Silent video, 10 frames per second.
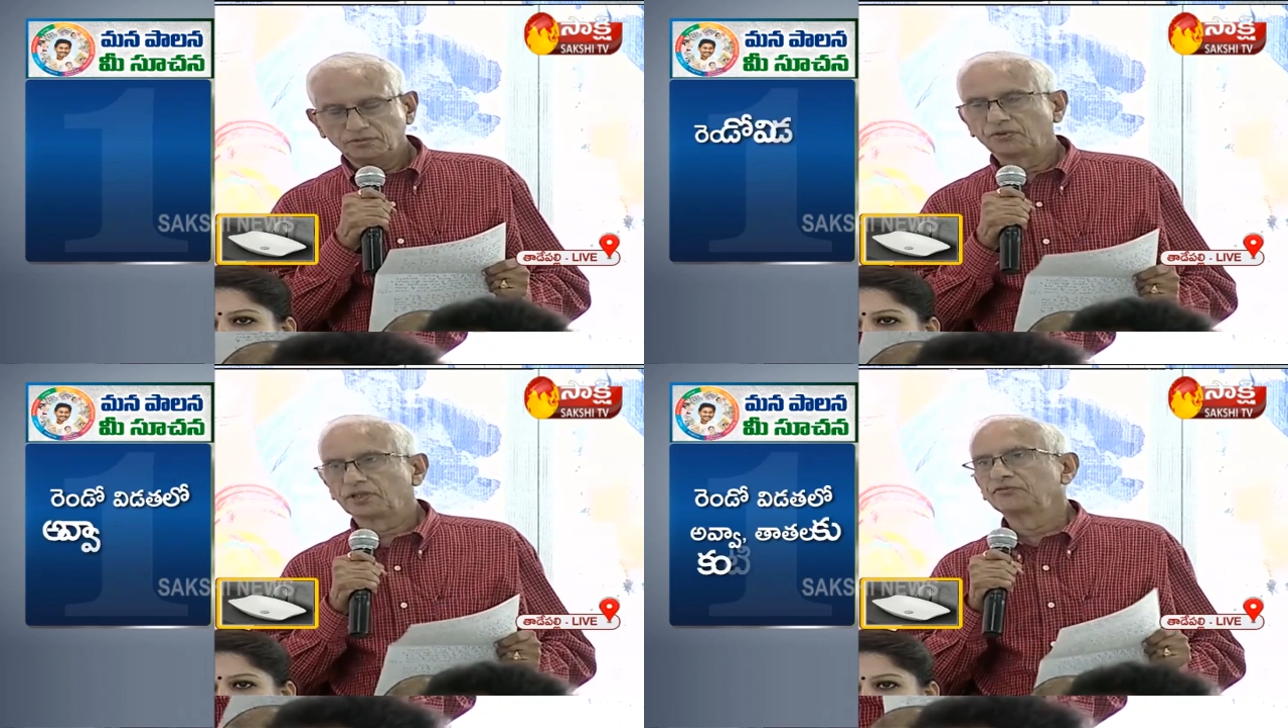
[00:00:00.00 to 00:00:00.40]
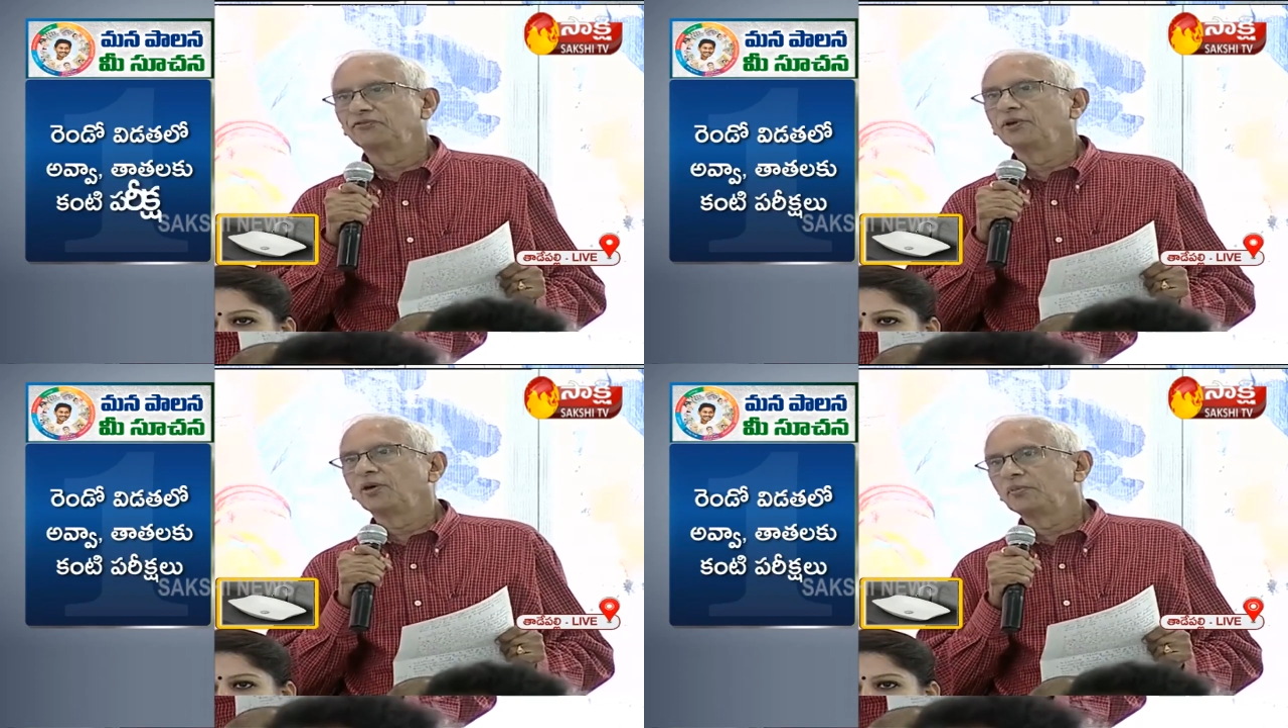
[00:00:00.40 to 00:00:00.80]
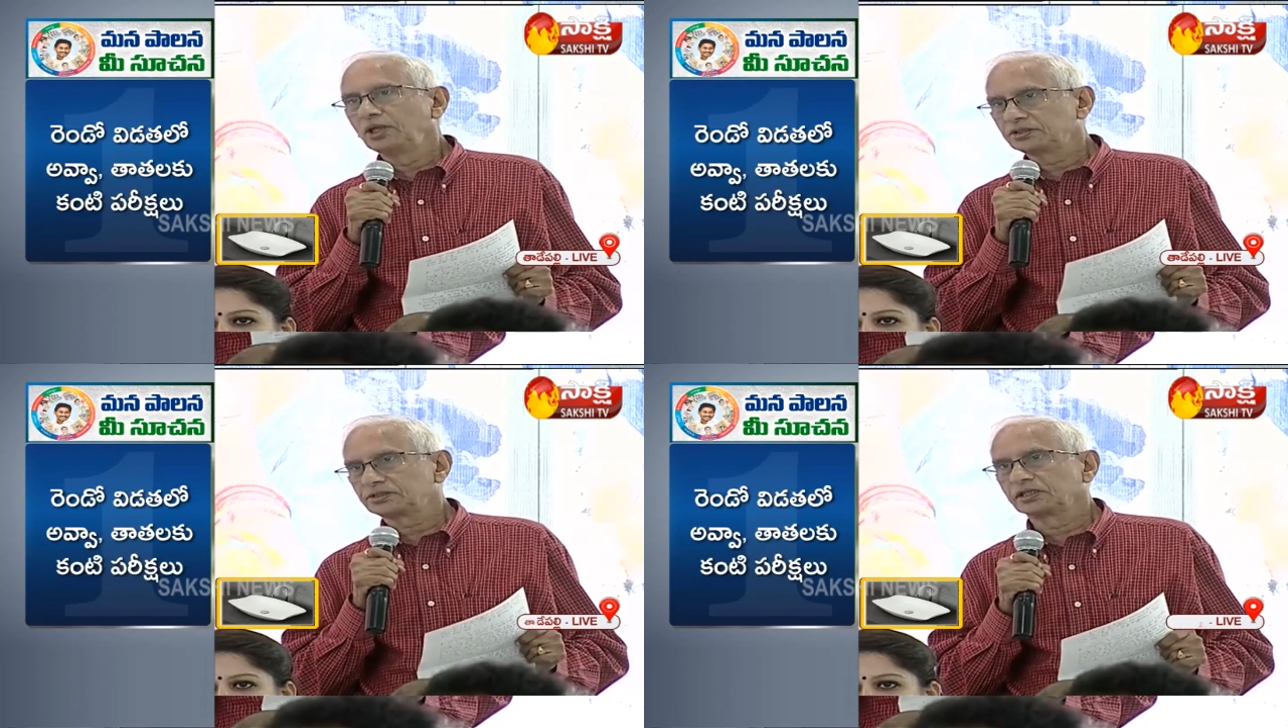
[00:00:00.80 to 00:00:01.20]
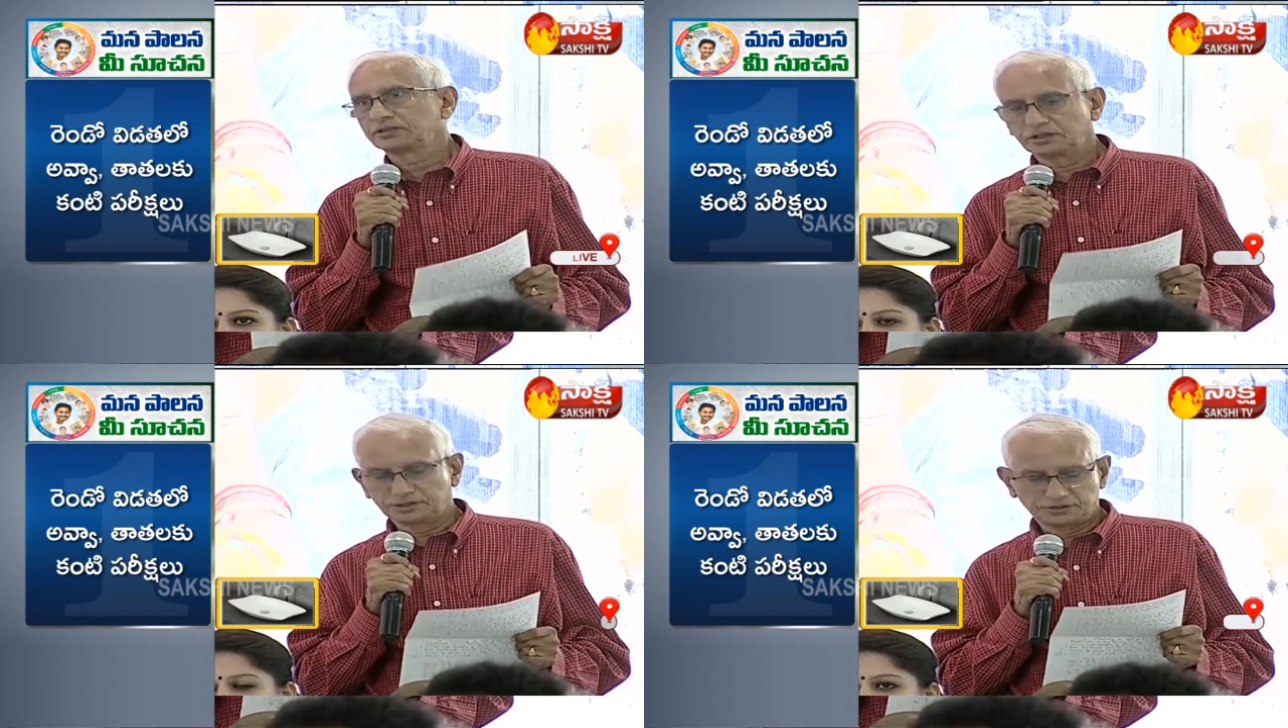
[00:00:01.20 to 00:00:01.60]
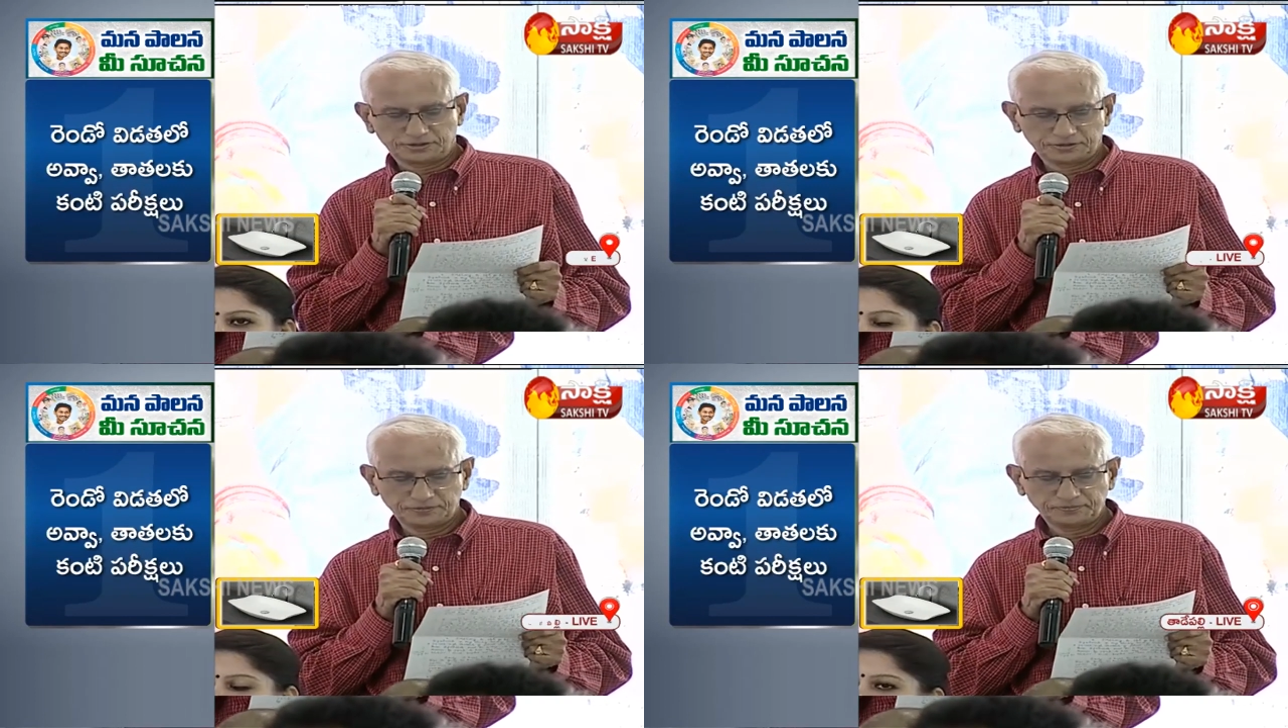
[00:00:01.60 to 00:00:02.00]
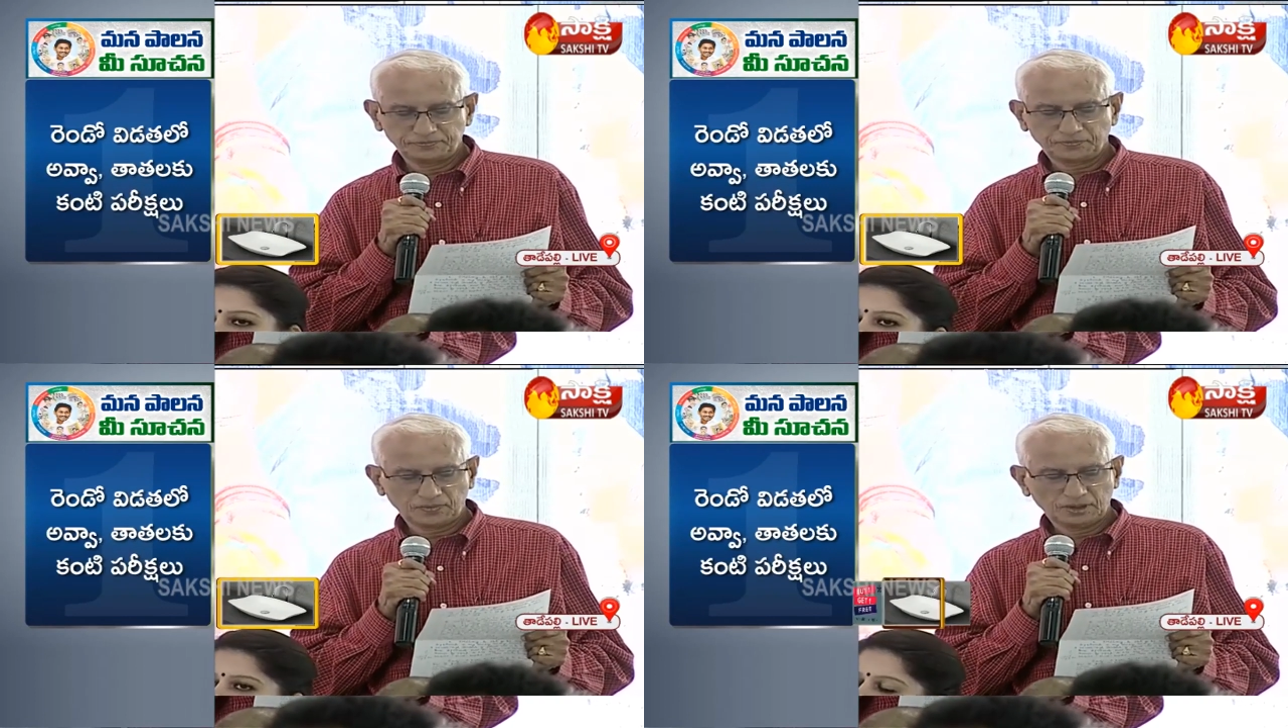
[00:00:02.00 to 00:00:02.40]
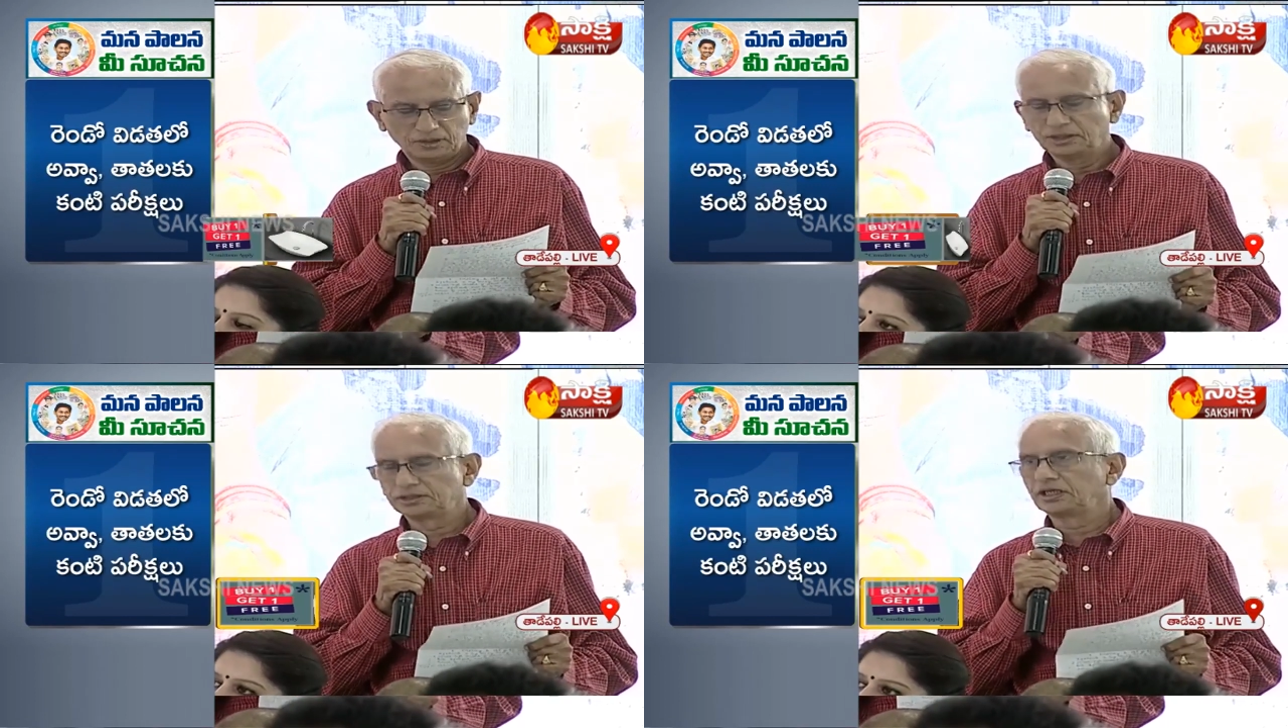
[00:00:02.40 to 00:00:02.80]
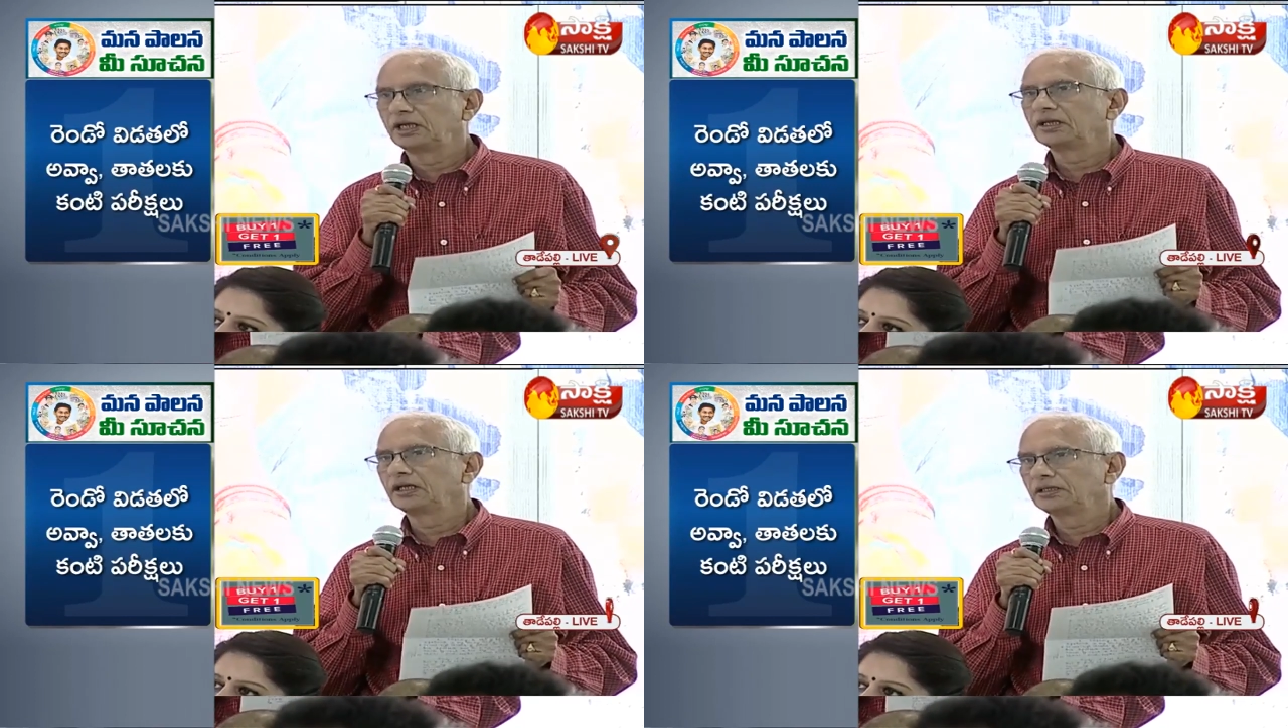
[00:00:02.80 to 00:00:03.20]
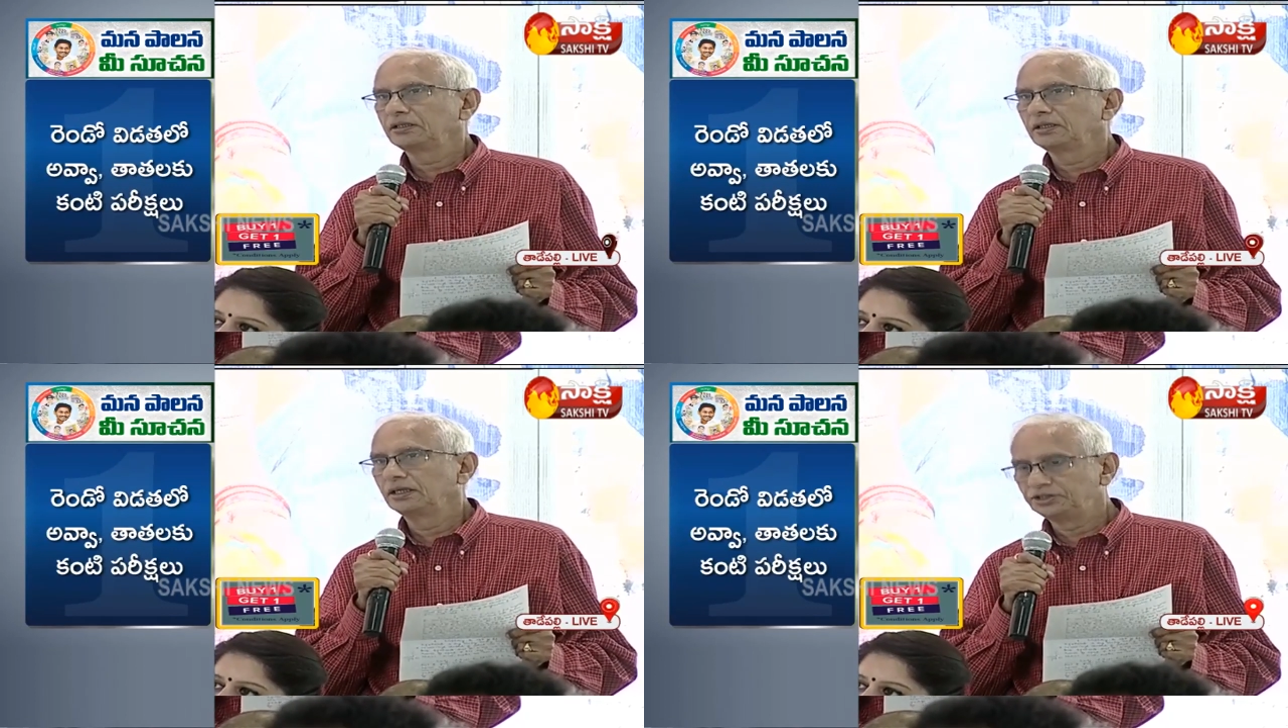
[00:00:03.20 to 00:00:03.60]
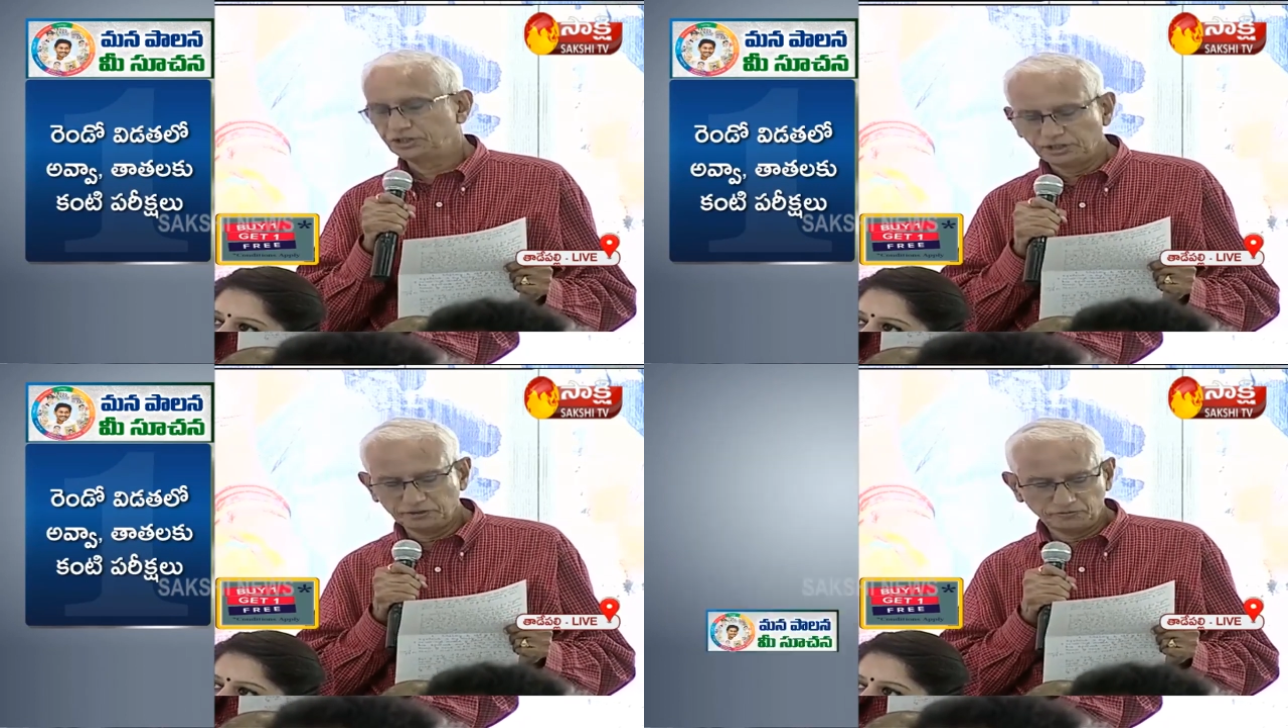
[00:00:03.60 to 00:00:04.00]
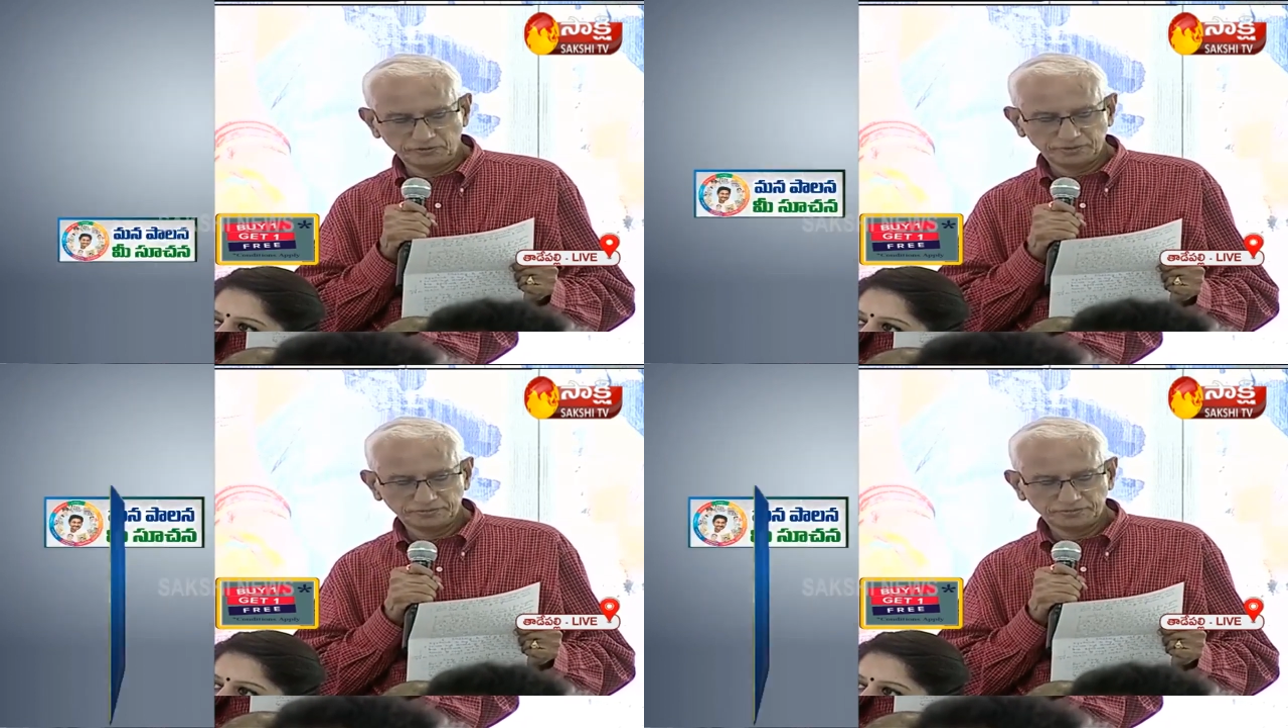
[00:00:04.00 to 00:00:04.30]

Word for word: for the phenomenal success the state had achieved